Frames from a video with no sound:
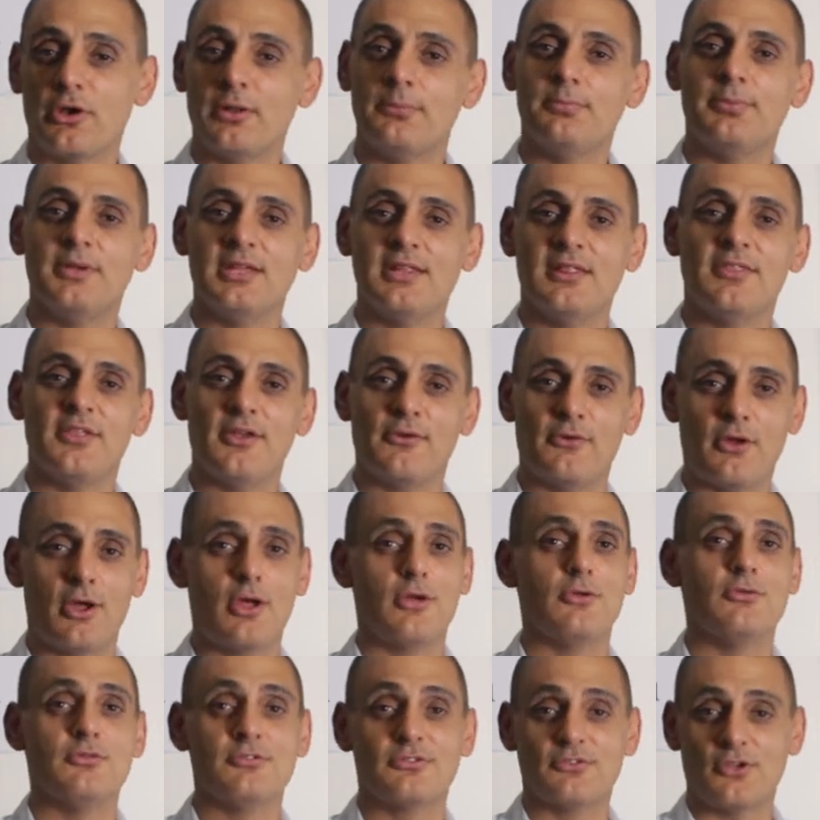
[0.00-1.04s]
to beat their
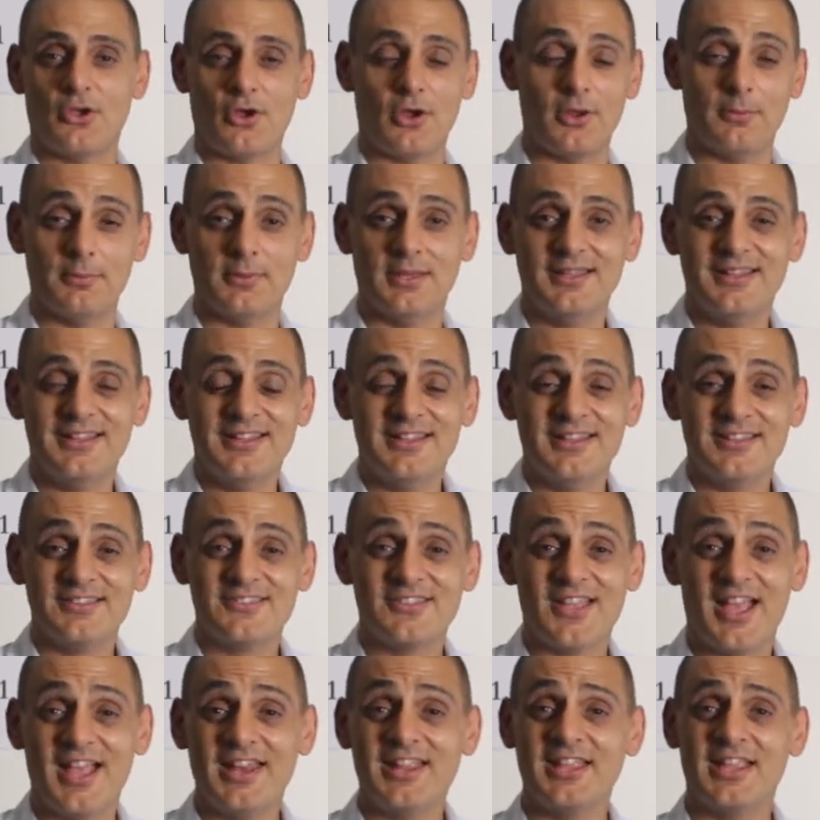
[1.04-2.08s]
own time.
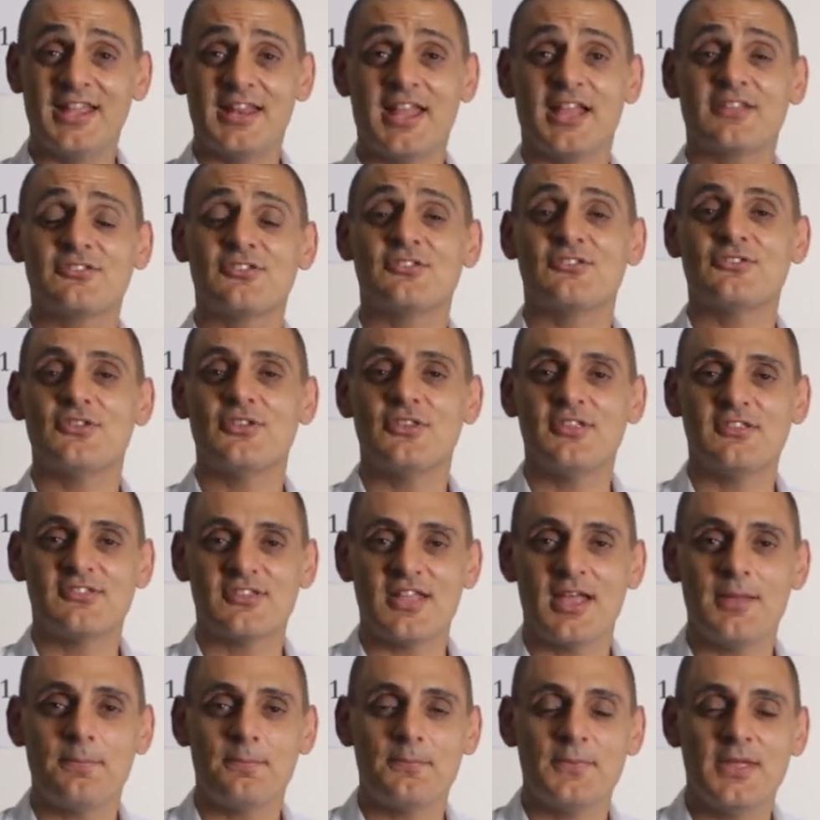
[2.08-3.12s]
So how do you get access to this
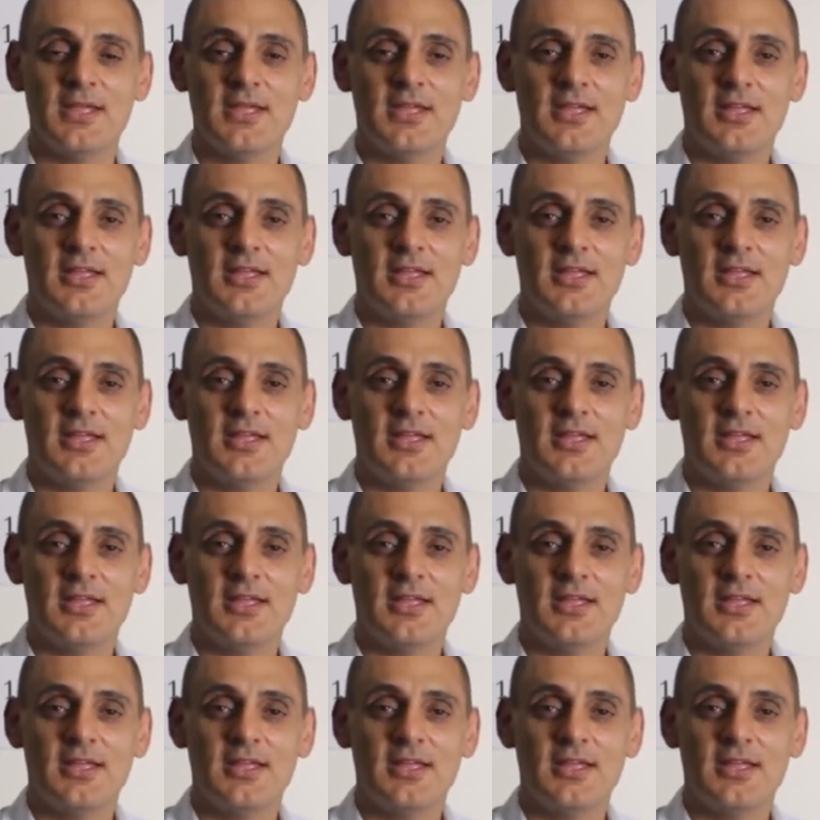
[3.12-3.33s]
app?